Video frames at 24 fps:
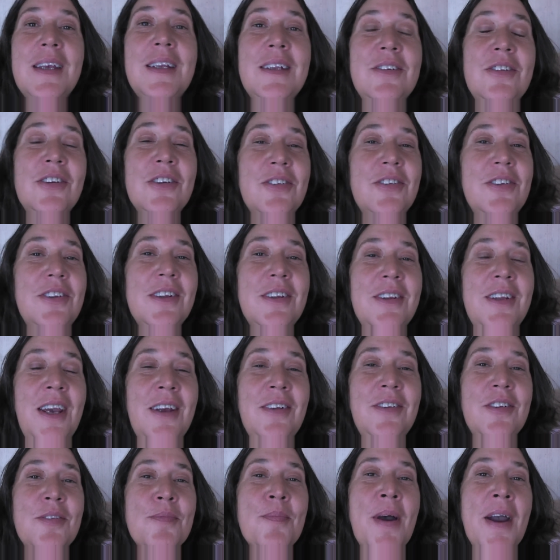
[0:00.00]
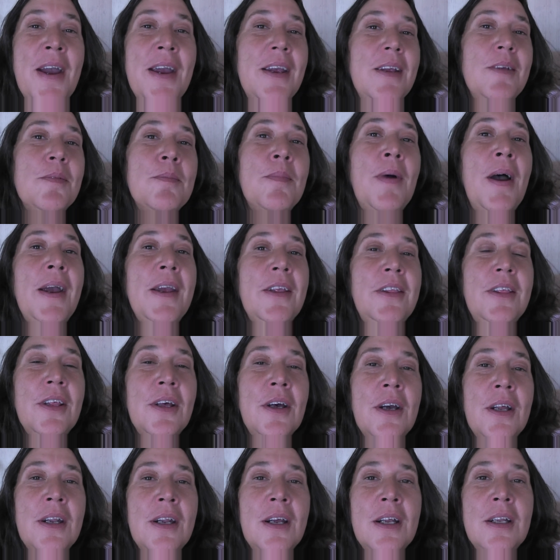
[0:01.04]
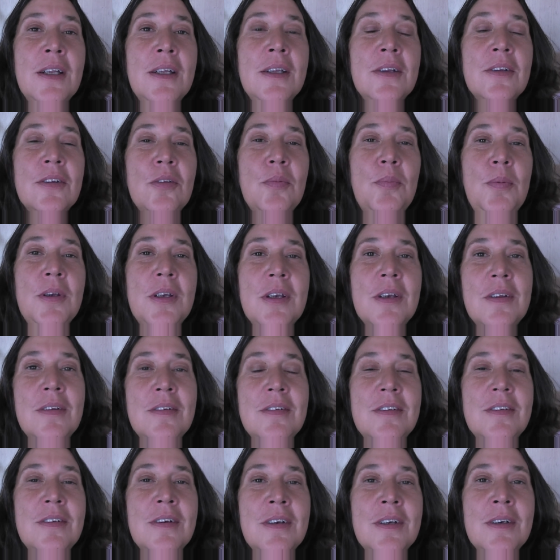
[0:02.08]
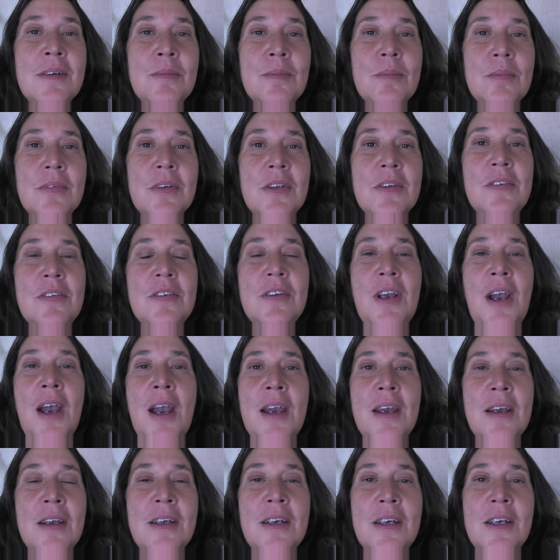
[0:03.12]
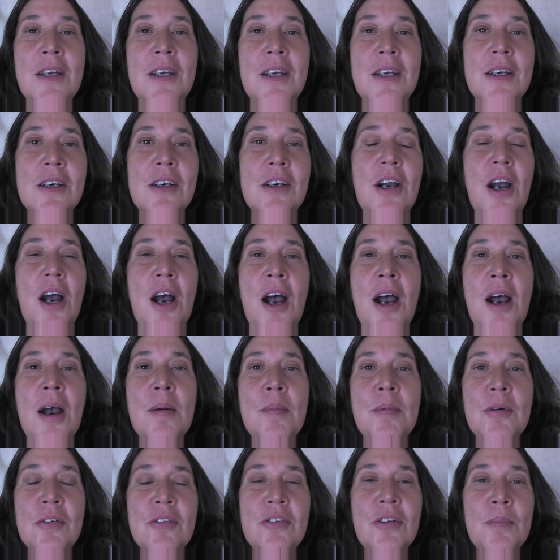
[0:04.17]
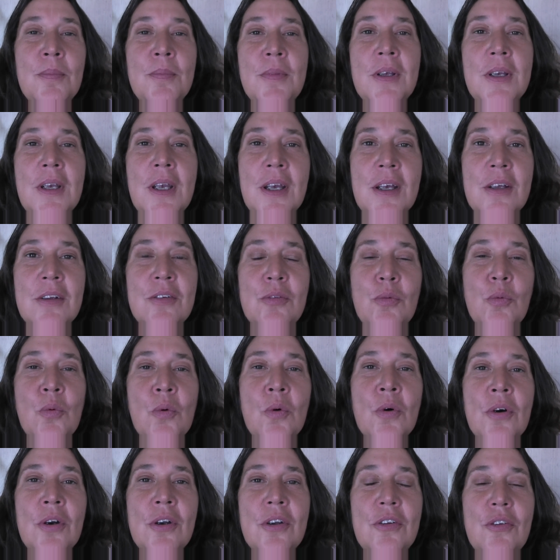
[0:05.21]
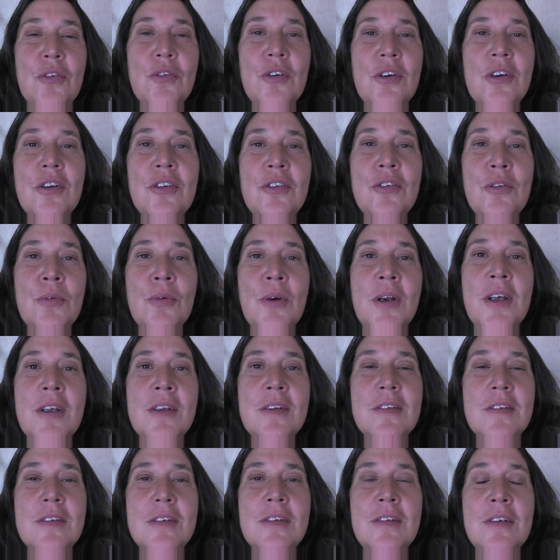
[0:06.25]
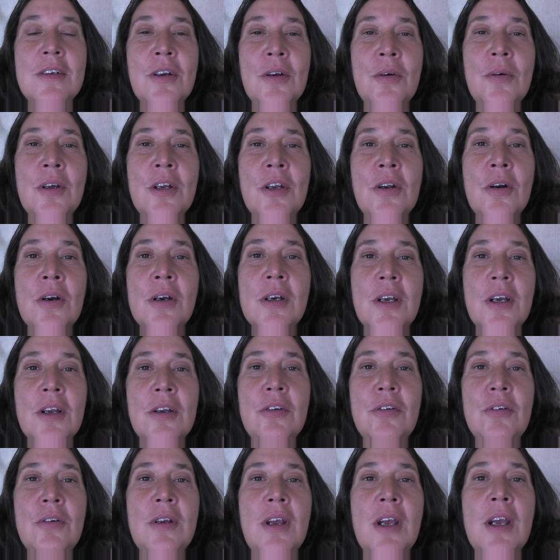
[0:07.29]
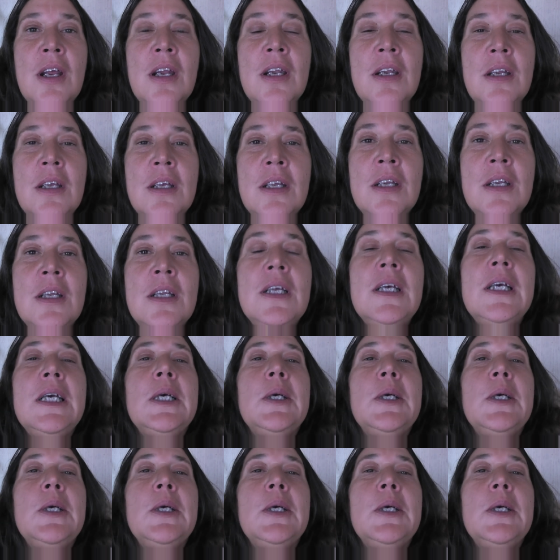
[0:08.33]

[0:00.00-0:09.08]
just that's my my thought on this because um, this guy Cobb or something has warrants for his arrest, you know, in our country and in